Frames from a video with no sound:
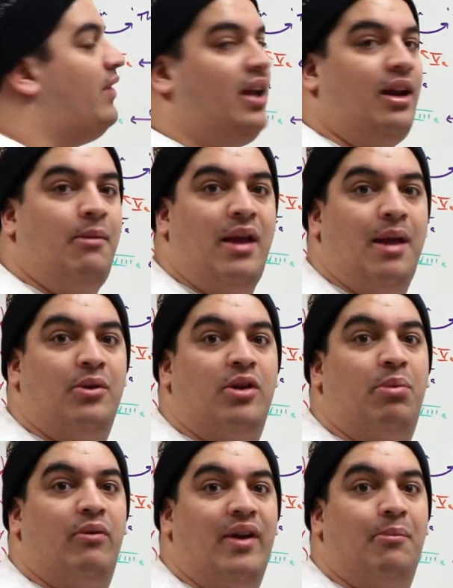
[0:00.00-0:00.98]
even going to be able
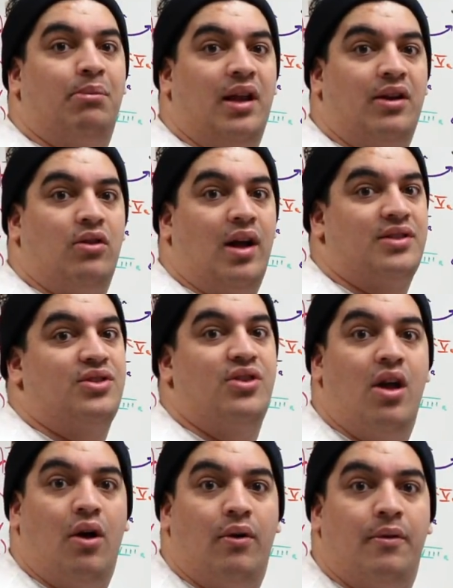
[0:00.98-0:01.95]
to prevent blood clots?
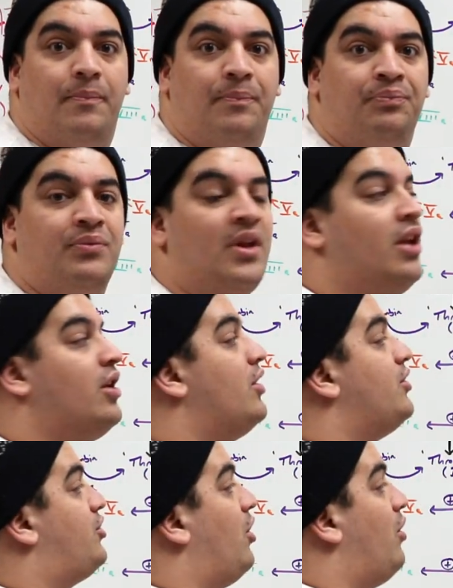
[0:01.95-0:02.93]
No.
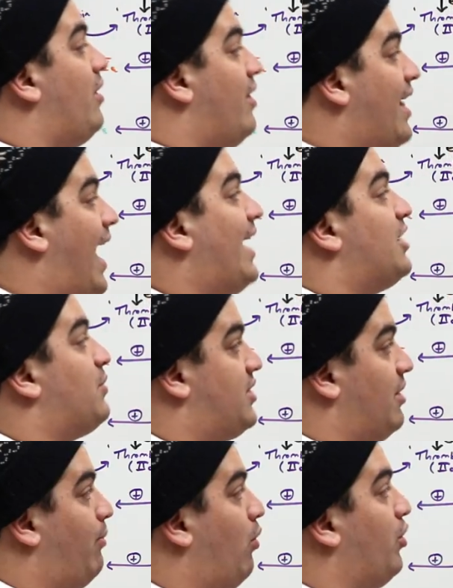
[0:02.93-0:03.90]
So that is
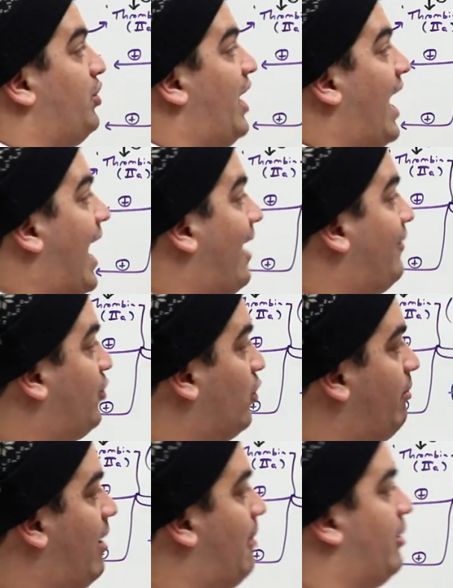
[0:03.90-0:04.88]
what's important. You have to
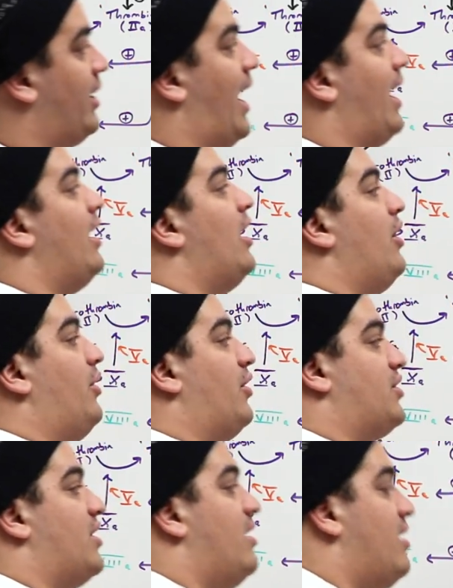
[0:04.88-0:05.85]
remember that.
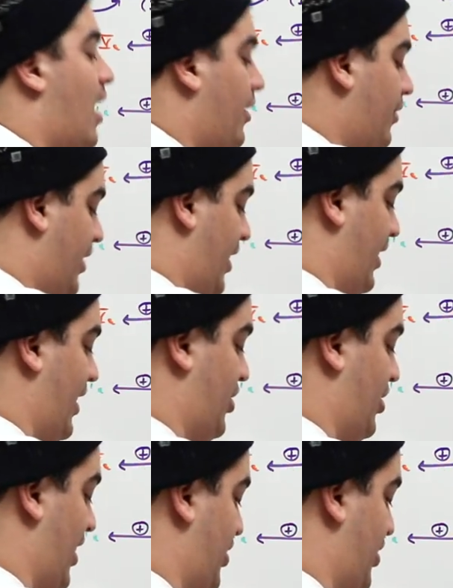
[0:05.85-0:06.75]
There's another condition